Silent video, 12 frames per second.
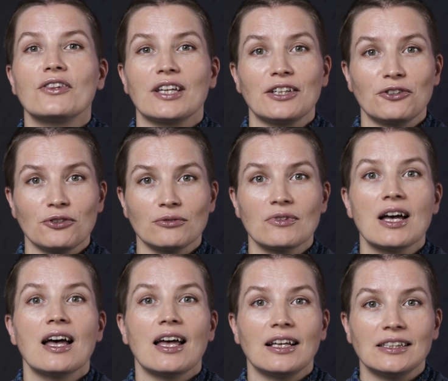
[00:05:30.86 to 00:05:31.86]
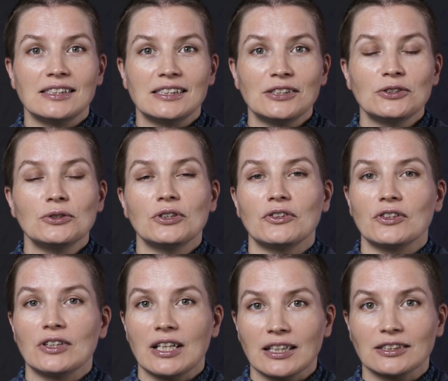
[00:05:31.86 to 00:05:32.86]
Thank you and see you in
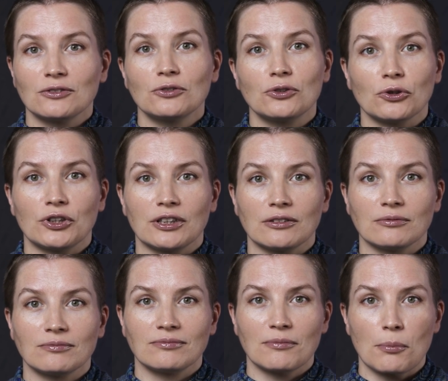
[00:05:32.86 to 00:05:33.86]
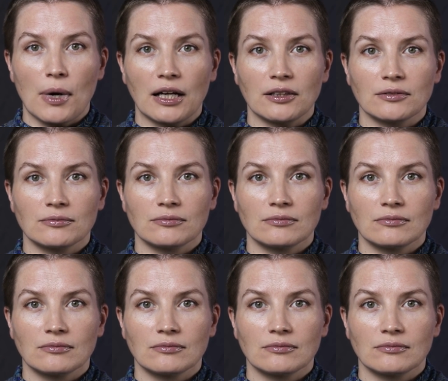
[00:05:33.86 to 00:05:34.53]
the next tutorial. Bye!